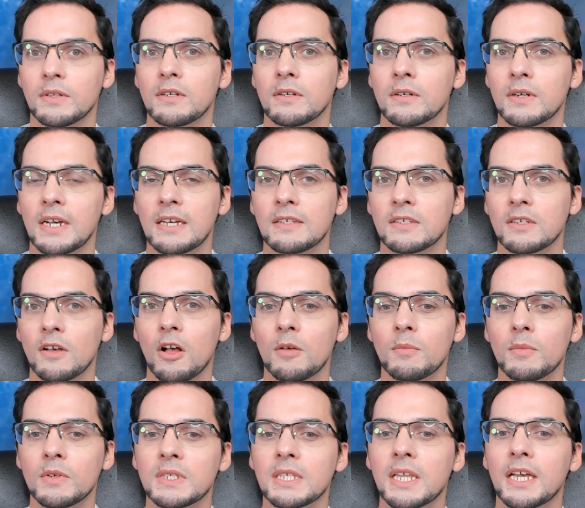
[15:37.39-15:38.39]
It's
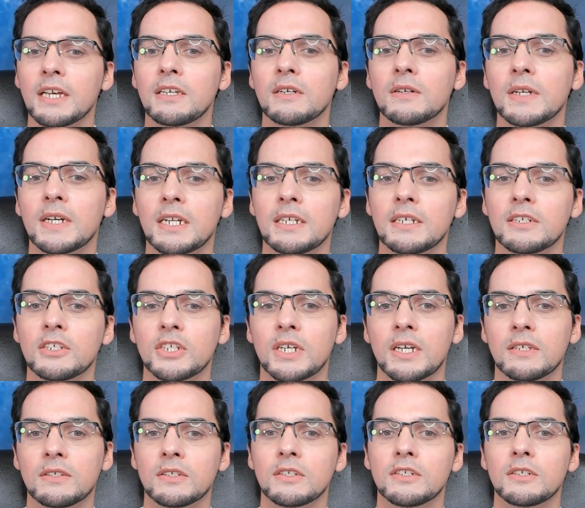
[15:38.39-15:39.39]
almost like you're getting a
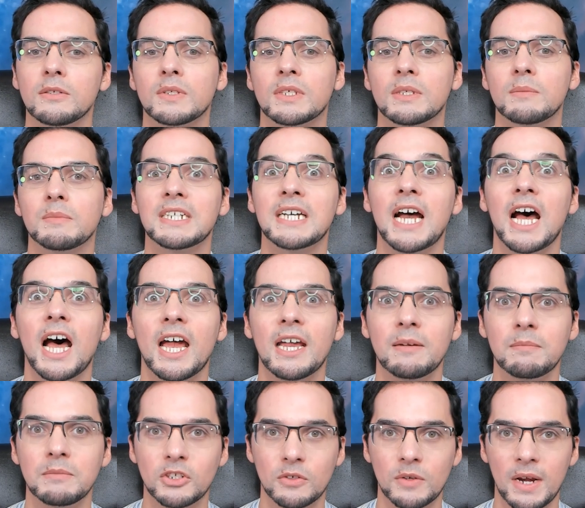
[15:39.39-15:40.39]
chance to do some
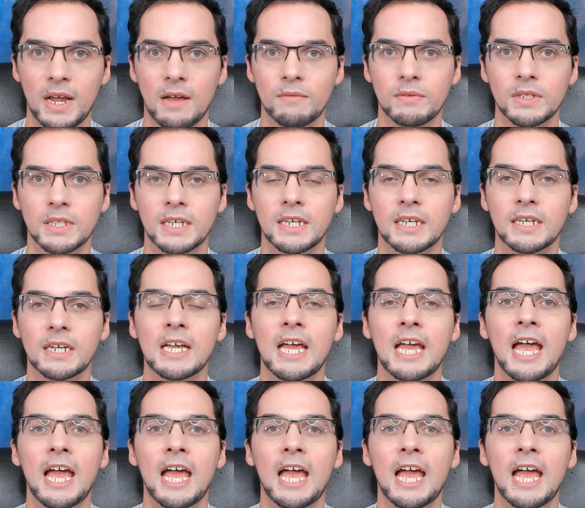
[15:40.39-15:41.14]
time traveling